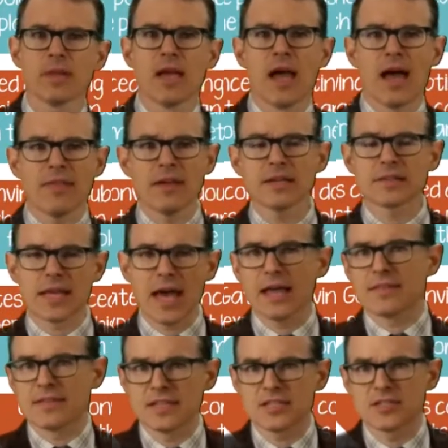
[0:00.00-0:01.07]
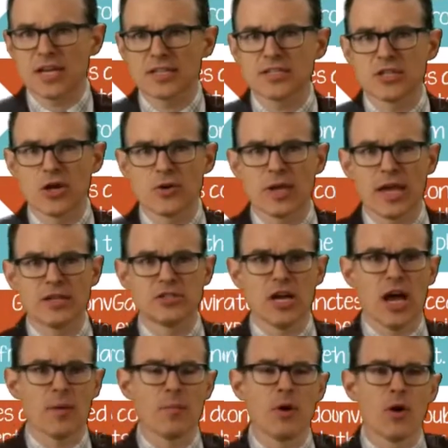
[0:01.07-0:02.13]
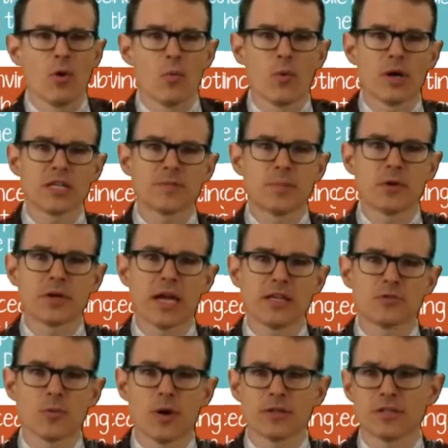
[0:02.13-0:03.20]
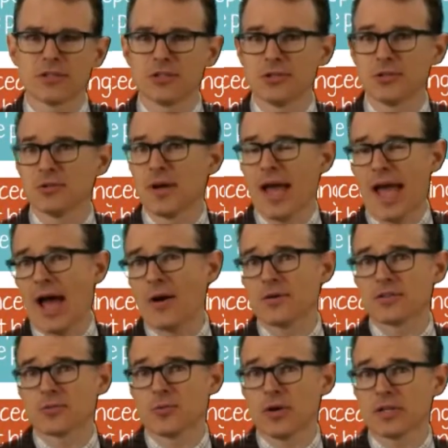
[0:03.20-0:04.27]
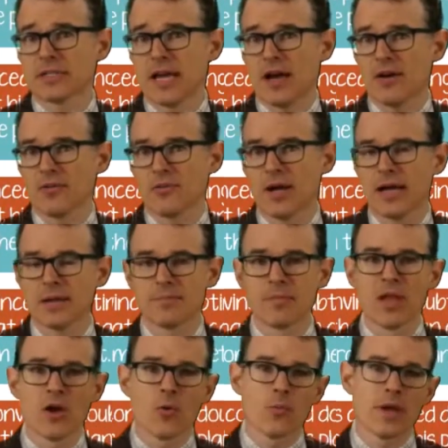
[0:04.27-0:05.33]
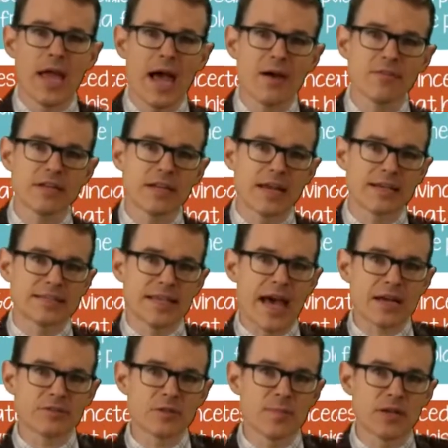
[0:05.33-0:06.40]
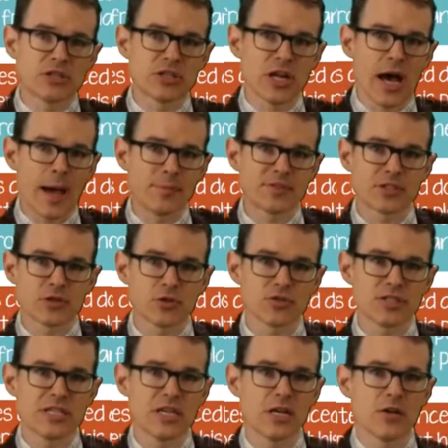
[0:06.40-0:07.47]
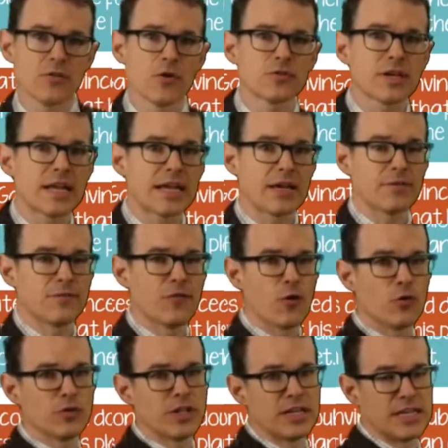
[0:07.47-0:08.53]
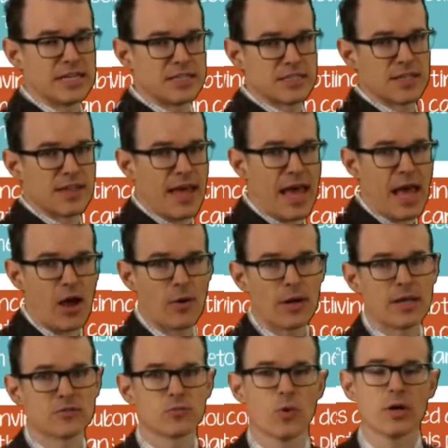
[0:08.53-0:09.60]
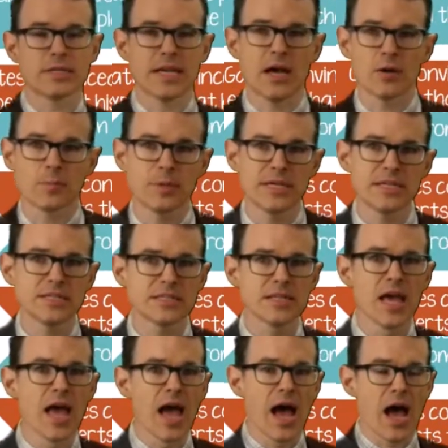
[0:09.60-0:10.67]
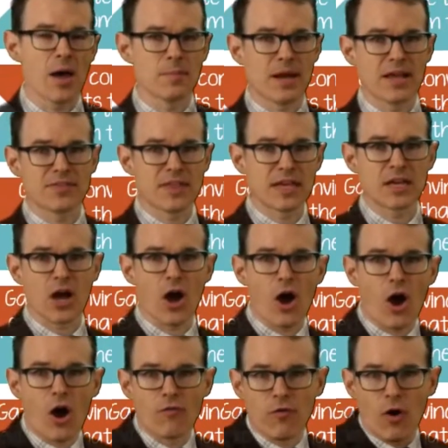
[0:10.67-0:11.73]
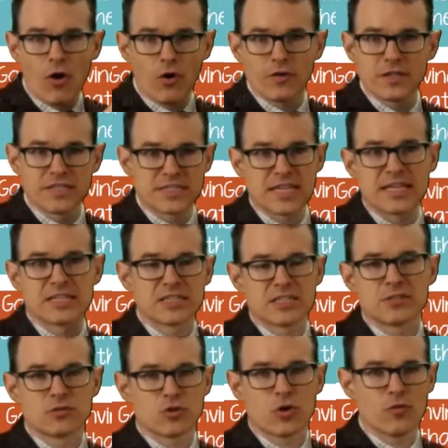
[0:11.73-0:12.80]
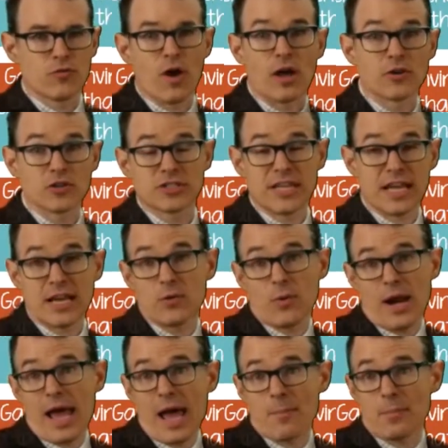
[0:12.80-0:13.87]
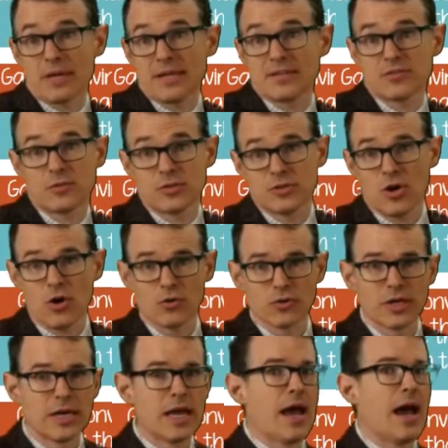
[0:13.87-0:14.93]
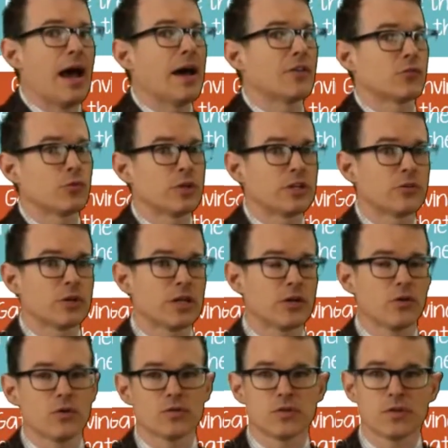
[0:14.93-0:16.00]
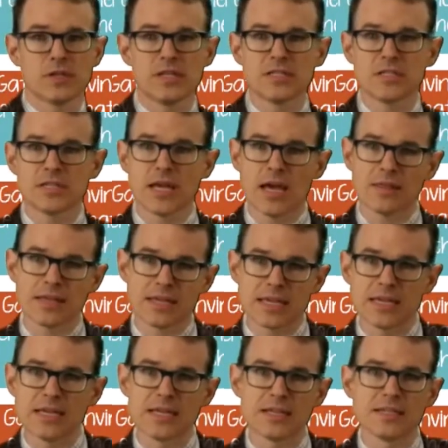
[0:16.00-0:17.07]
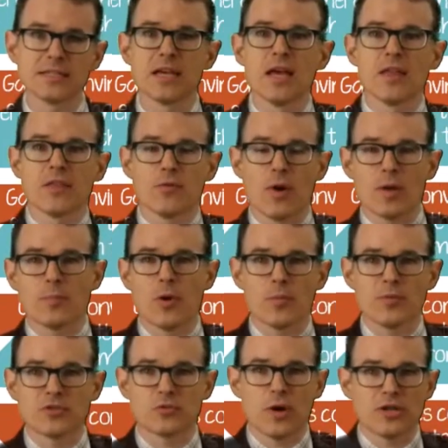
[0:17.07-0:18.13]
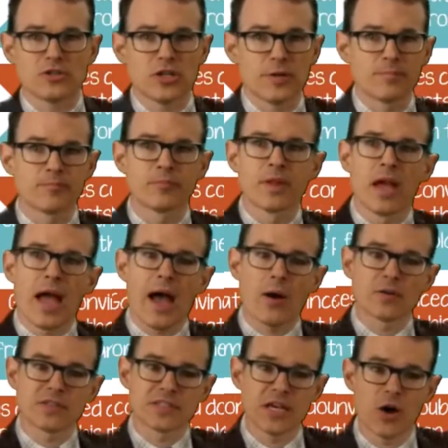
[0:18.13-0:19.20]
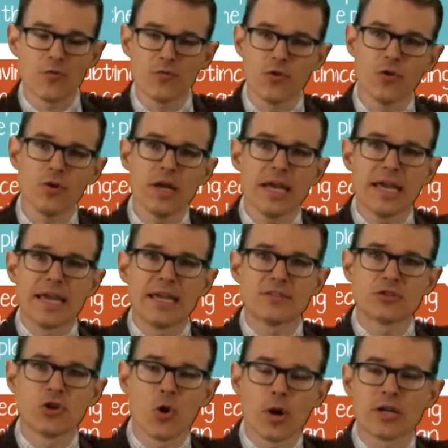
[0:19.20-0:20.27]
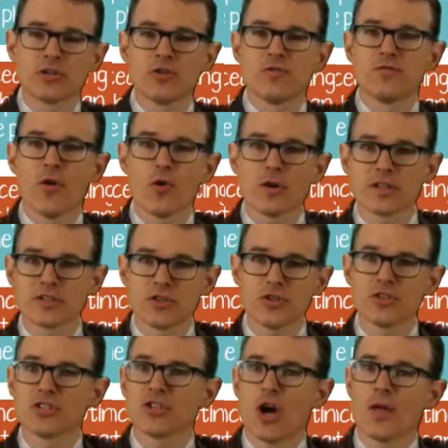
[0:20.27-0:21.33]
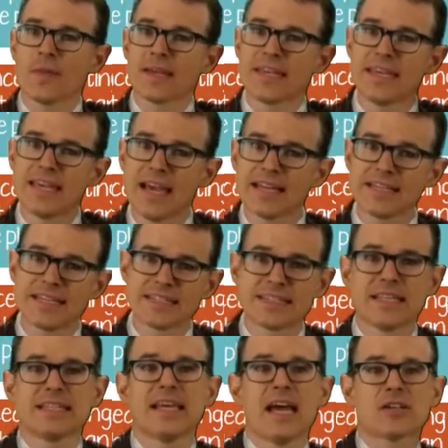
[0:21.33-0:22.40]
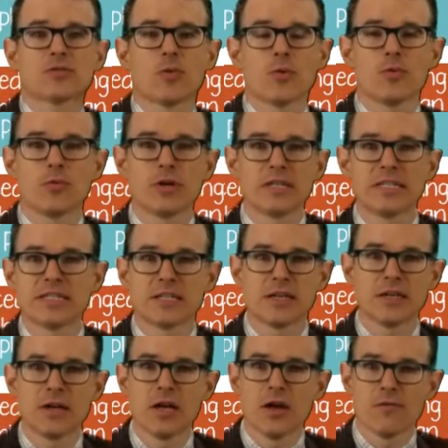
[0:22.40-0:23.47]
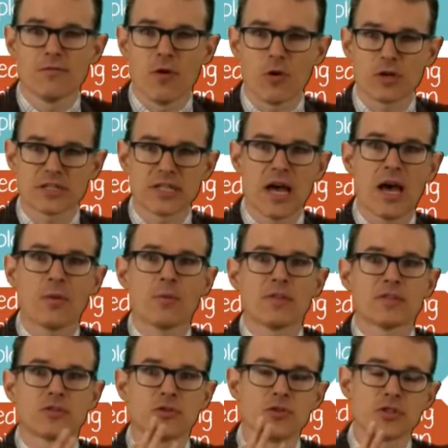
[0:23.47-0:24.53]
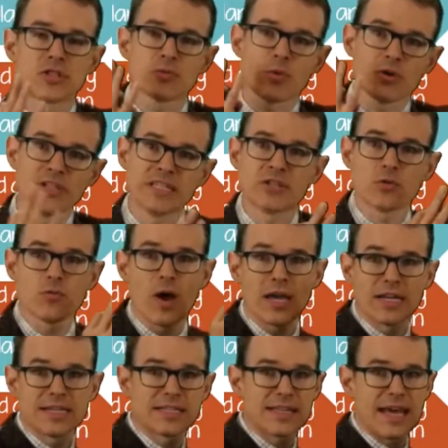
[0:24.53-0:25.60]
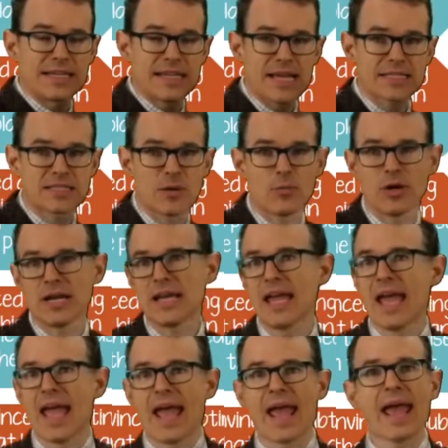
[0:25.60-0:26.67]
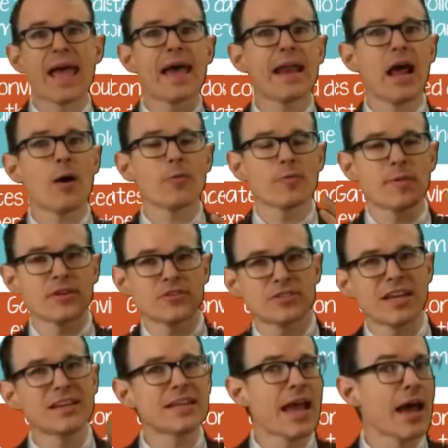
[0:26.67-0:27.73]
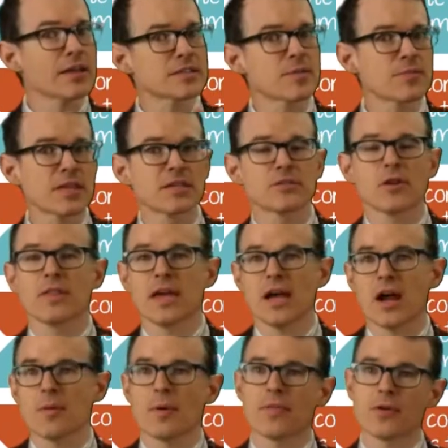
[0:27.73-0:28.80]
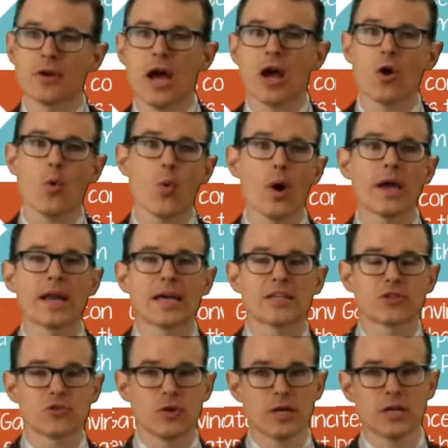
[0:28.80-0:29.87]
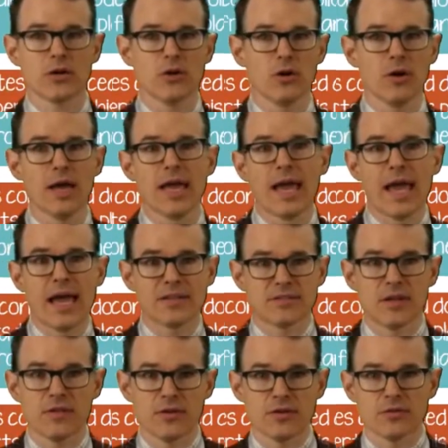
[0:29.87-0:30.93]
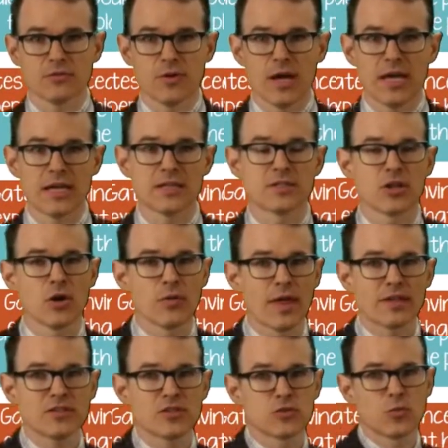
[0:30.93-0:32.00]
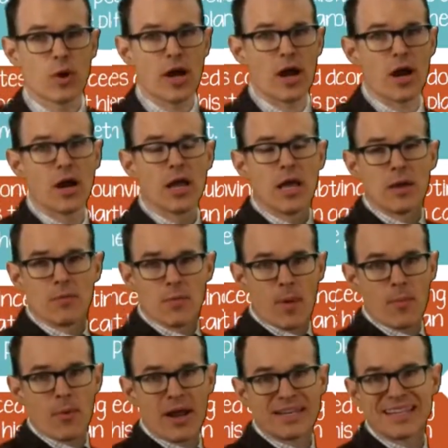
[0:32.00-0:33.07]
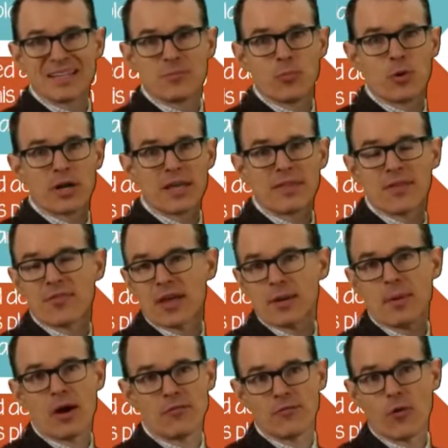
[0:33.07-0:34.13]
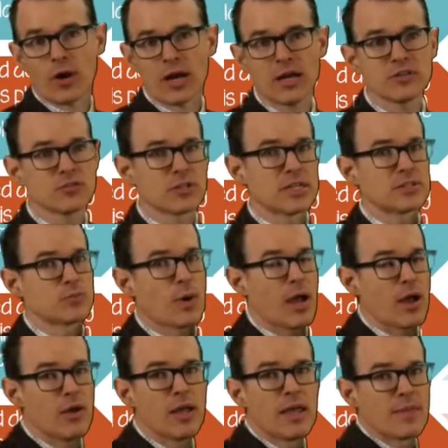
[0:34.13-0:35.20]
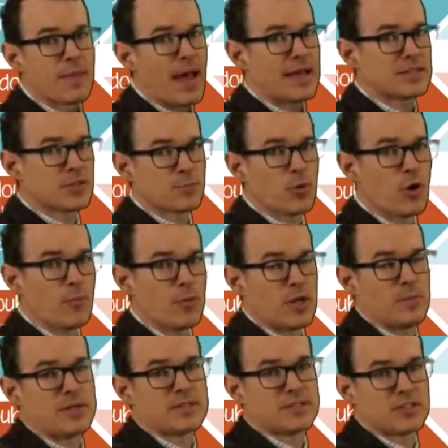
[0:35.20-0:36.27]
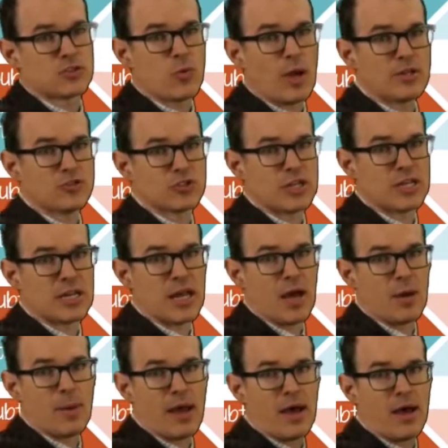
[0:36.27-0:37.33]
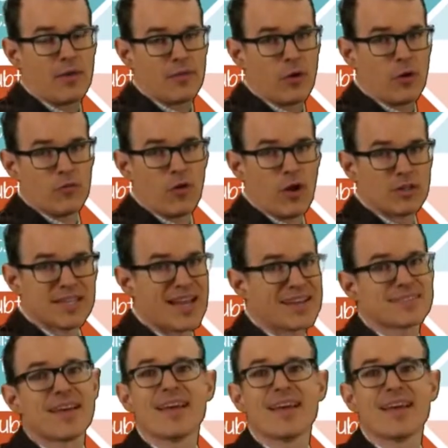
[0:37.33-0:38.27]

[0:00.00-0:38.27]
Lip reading: I think that this does an okay job. What does Bill Gates want to do? How has it worked out, right? We haven't exactly mentioned obstacles here. Those kind of get folded into the how it has worked out piece. And I think of all of these things, sort of understanding what happened as a result is really critical. So this, I think, is the right purpose question. How is this helpful? It's going to focus students on the key ideas in the text, what we really need to focus on, what the students will need to write into that text summary, and help them understand, yeah, some things are there, but they're not quite as critical as others, right? And so this is where, remember, I didn't put in the thing about 4 countries. Well, that's appropriate because this question about the overall text